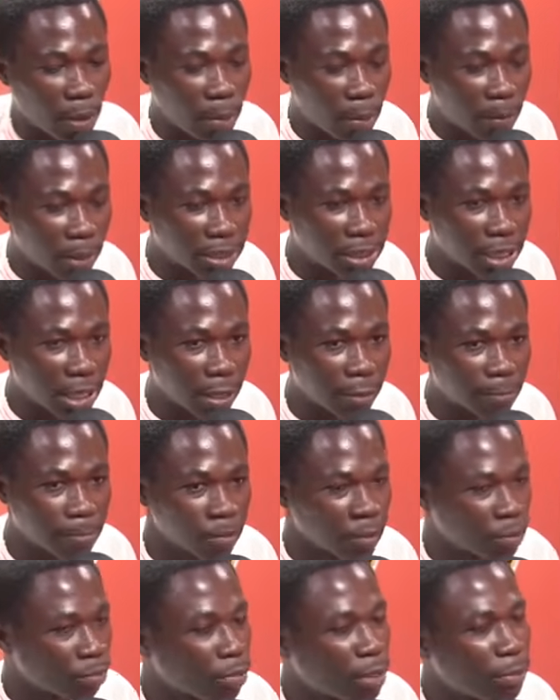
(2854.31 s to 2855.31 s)
Papa say,
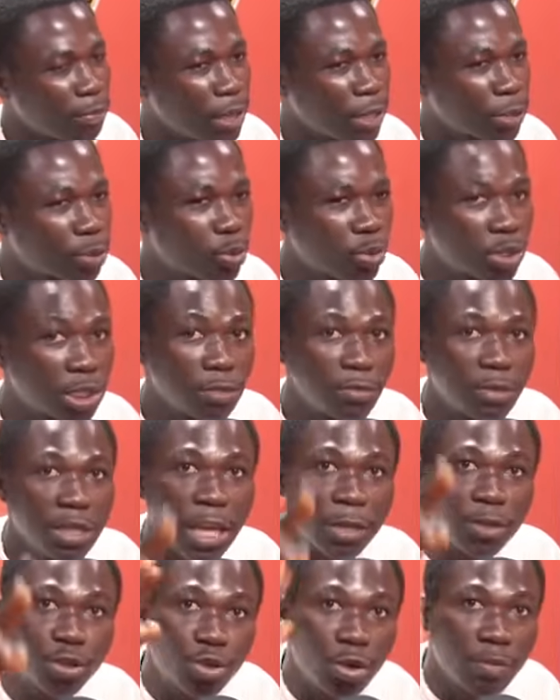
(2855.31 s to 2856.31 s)
me best school to me.
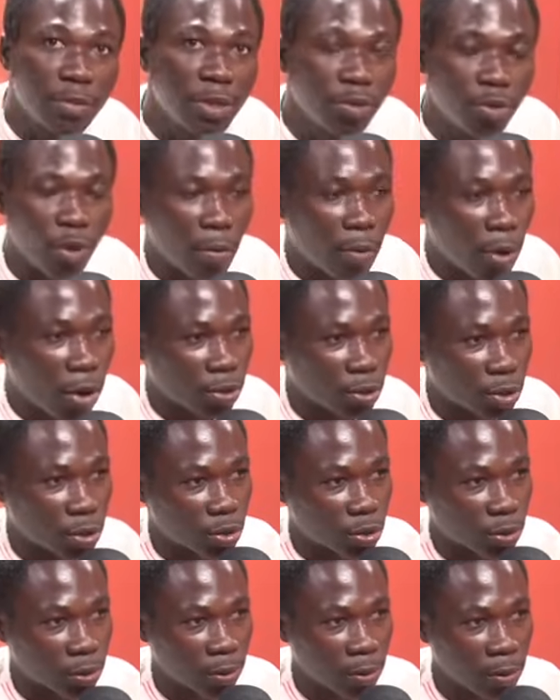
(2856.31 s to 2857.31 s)
I throw me doing a board
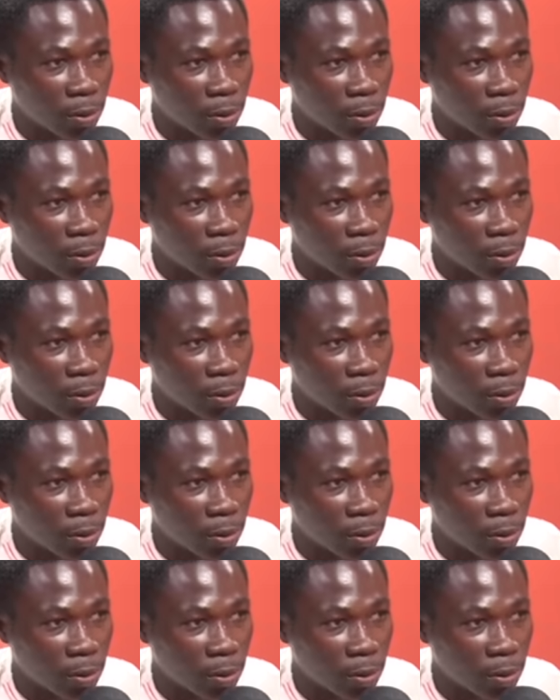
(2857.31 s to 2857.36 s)
so.